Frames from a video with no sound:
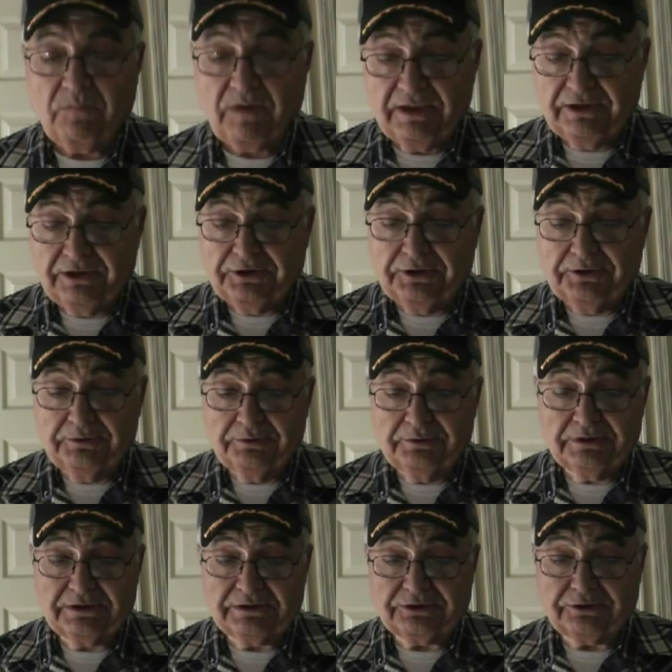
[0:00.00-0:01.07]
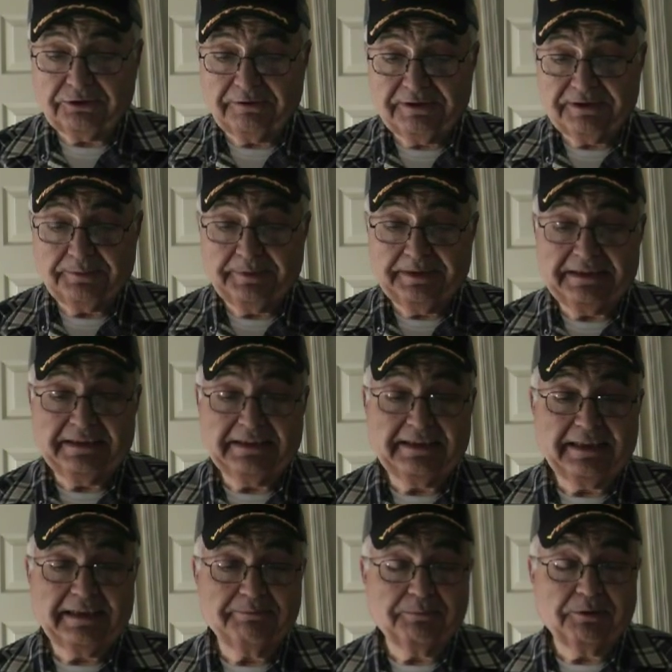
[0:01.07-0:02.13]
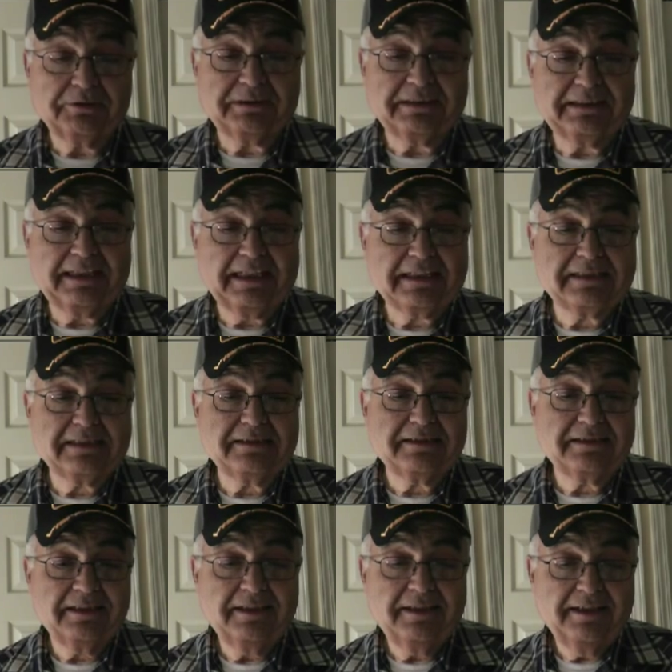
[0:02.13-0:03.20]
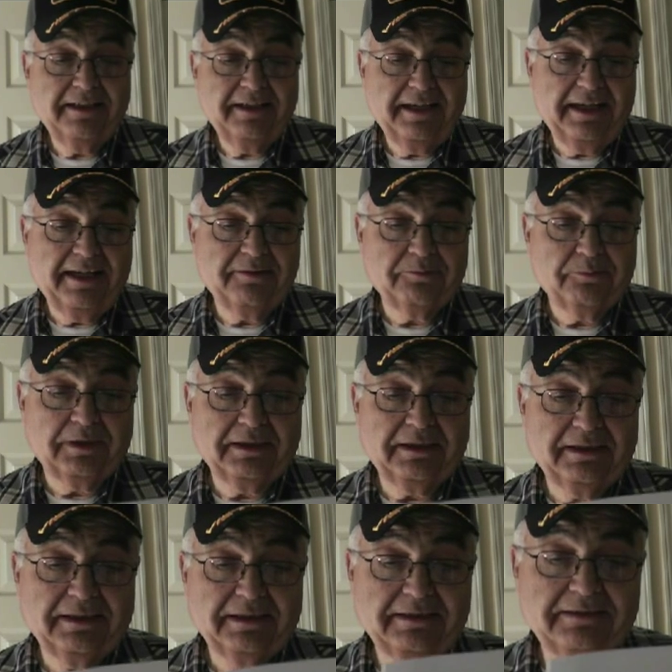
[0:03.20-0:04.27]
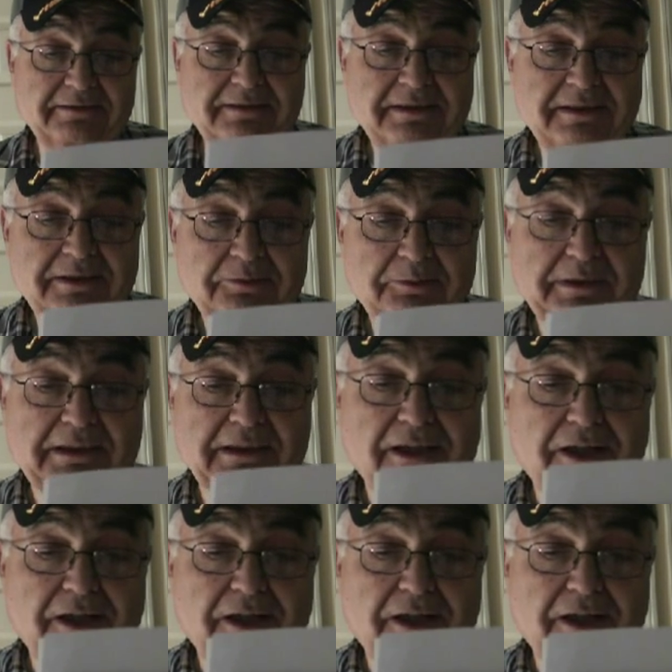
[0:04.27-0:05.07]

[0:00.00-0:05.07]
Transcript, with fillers: the two stories that we did get, both in Texas, and one uh, with a one